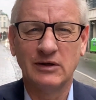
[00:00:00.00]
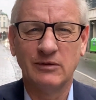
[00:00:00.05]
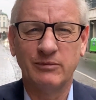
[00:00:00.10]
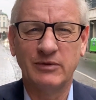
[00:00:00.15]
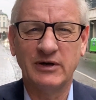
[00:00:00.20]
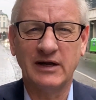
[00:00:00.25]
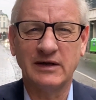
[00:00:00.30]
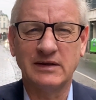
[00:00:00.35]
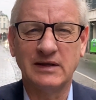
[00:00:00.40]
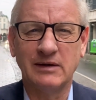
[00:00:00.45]

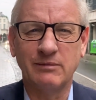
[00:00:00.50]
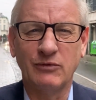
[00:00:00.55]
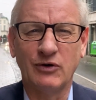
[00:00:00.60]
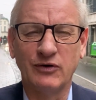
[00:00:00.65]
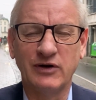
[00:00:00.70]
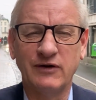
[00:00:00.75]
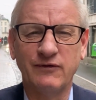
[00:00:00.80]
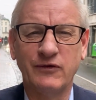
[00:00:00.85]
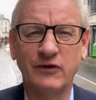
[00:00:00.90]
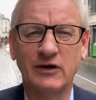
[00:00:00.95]
but I think
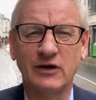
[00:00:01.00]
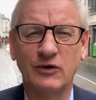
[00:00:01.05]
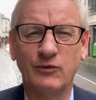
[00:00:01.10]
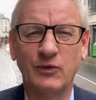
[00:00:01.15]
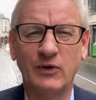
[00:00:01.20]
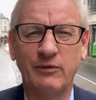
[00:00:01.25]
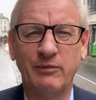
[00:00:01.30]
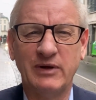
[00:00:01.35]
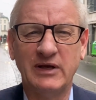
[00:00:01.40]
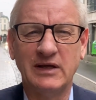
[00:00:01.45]
more difficult
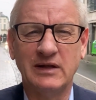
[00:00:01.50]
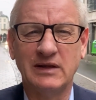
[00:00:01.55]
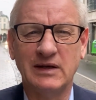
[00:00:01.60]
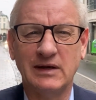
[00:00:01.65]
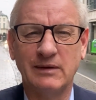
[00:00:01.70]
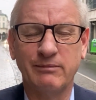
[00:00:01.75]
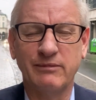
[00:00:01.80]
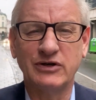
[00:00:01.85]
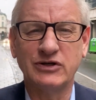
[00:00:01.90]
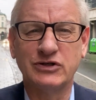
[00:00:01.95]
will be
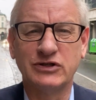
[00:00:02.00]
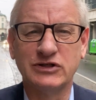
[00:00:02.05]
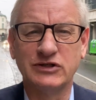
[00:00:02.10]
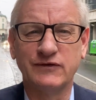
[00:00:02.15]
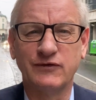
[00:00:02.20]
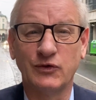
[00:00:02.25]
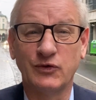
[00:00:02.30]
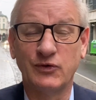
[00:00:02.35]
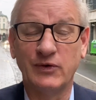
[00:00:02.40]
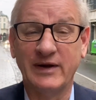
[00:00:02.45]
the ambitions
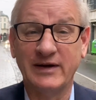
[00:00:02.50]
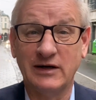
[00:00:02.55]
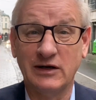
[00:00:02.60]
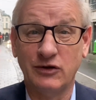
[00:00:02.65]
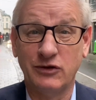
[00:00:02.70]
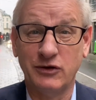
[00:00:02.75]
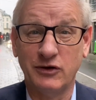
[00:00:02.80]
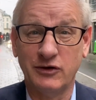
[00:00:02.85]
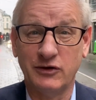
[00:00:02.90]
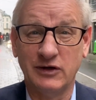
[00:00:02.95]
for
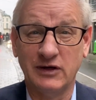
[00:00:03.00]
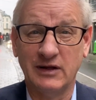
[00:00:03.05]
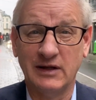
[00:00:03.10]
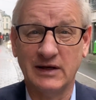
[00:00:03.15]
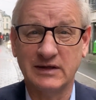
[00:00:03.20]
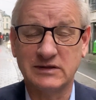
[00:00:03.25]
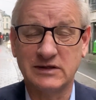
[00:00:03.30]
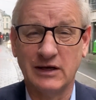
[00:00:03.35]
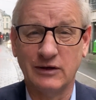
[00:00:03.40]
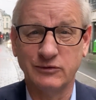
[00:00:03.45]
2030.
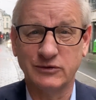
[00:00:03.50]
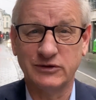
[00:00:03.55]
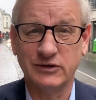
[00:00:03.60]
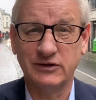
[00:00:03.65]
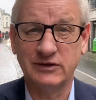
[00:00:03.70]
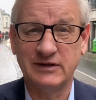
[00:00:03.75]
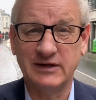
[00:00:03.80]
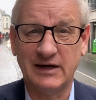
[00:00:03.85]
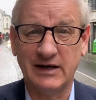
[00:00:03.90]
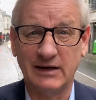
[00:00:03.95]
That's closer
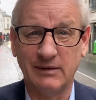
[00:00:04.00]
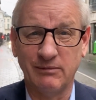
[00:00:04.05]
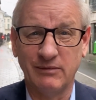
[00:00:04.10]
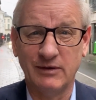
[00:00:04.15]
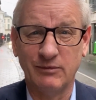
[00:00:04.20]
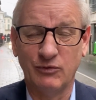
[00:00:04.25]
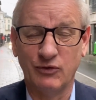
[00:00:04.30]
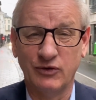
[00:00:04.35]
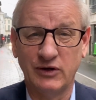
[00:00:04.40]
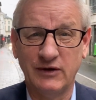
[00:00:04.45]
in time
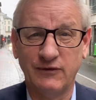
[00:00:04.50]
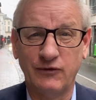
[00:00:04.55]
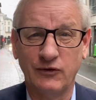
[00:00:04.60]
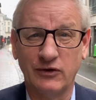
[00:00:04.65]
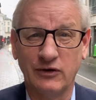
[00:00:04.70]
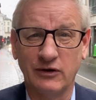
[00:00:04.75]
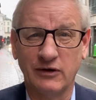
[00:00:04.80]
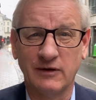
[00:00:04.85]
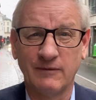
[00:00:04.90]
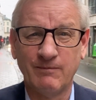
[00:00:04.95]
and more
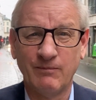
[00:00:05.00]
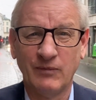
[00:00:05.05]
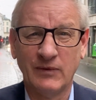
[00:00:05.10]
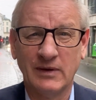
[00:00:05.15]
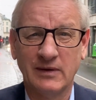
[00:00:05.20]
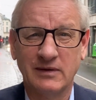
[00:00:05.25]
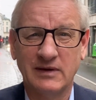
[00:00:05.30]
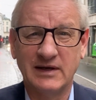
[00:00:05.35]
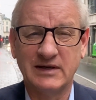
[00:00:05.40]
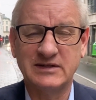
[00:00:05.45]
difficult.
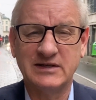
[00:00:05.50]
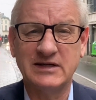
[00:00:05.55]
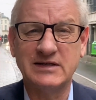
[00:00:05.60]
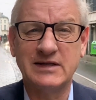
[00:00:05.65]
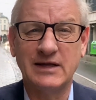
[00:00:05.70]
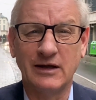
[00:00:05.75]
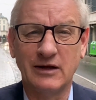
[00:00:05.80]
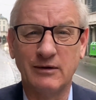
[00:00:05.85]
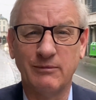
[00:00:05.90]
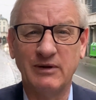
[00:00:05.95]
The
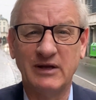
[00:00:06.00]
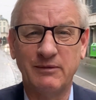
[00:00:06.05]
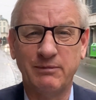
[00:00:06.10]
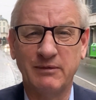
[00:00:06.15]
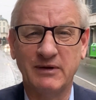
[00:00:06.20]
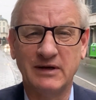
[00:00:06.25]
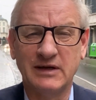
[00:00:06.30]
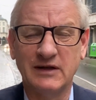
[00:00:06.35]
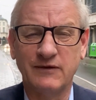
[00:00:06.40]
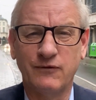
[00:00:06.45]
existing
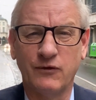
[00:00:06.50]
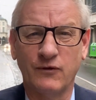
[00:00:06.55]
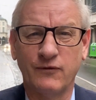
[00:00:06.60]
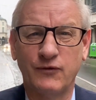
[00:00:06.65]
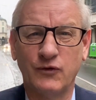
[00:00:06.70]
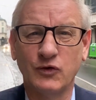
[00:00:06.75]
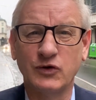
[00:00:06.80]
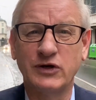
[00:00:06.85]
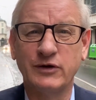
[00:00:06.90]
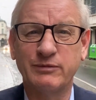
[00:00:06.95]
commitment is for
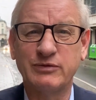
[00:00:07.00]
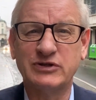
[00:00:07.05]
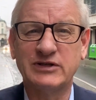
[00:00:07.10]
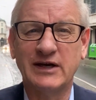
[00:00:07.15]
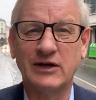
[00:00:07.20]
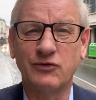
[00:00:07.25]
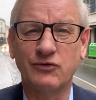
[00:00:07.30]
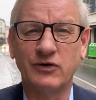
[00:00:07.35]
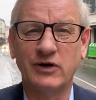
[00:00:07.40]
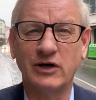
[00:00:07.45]

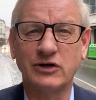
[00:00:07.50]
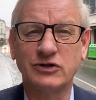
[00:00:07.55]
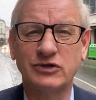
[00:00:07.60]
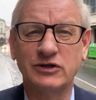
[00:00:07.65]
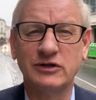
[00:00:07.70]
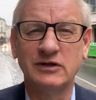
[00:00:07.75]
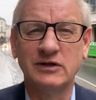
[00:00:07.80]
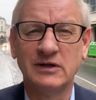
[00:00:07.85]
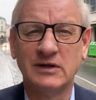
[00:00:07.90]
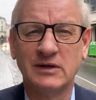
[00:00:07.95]
40%
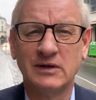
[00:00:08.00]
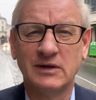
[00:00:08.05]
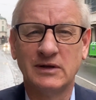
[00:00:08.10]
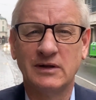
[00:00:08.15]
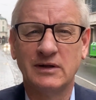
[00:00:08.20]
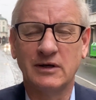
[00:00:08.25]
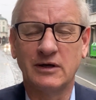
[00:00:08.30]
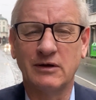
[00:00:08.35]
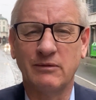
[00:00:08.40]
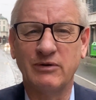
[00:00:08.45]
reduction.
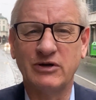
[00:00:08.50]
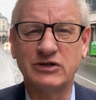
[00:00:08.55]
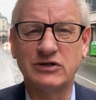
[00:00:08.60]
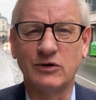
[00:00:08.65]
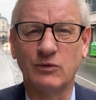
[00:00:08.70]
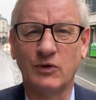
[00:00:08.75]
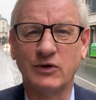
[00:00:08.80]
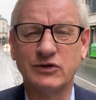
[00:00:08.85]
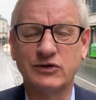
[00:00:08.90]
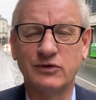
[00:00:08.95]
The
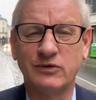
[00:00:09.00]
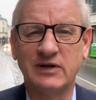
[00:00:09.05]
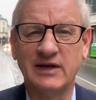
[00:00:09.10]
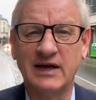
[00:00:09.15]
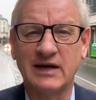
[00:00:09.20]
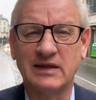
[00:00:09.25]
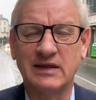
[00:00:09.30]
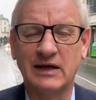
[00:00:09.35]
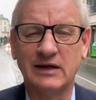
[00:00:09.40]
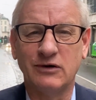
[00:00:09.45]
Commission wants to
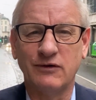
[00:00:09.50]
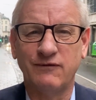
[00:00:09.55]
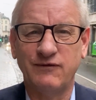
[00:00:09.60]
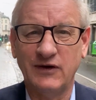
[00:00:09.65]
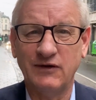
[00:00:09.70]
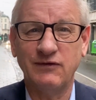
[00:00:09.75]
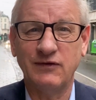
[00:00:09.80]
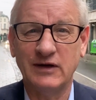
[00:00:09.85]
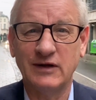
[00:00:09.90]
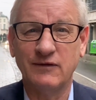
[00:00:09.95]
take that to
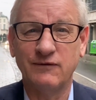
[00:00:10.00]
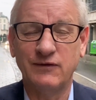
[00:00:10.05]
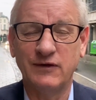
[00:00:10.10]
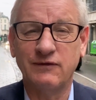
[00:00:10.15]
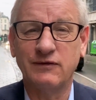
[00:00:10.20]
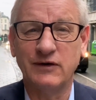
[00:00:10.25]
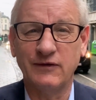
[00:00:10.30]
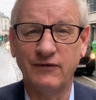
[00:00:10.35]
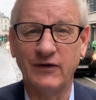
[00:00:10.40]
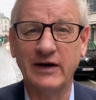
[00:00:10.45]
50 and
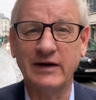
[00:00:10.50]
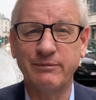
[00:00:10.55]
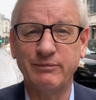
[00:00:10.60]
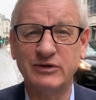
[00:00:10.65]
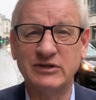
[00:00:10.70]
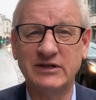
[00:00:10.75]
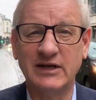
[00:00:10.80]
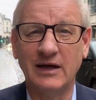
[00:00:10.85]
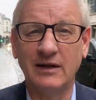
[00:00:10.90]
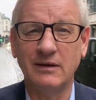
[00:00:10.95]

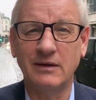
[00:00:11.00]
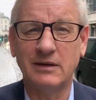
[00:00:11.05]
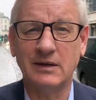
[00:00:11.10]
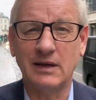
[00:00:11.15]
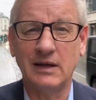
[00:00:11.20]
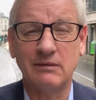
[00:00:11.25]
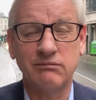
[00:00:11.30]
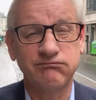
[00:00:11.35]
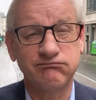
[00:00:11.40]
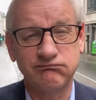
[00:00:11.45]
55%.
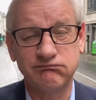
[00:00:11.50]
The